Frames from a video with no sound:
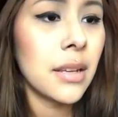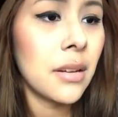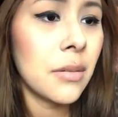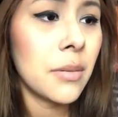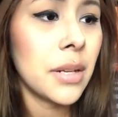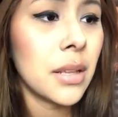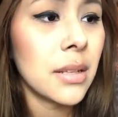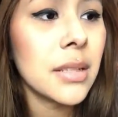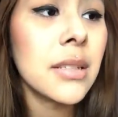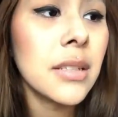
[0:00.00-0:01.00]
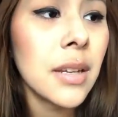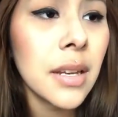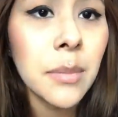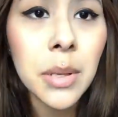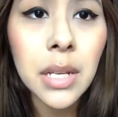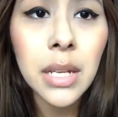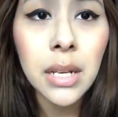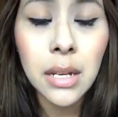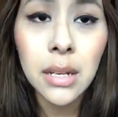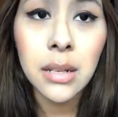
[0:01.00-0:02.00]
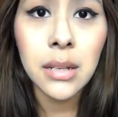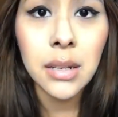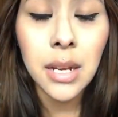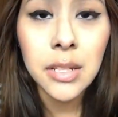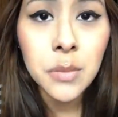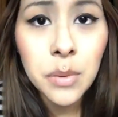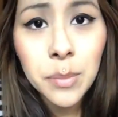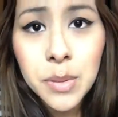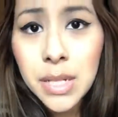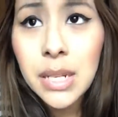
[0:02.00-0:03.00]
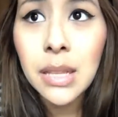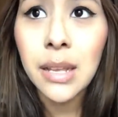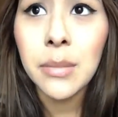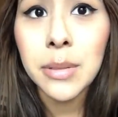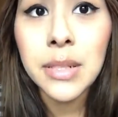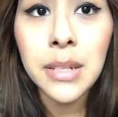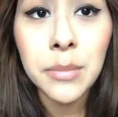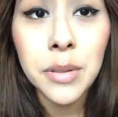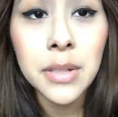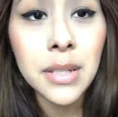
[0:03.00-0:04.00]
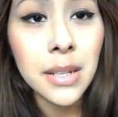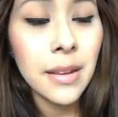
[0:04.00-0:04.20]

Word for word: I don't want to listen to anybody and I just want to pretend like I'm listening to music.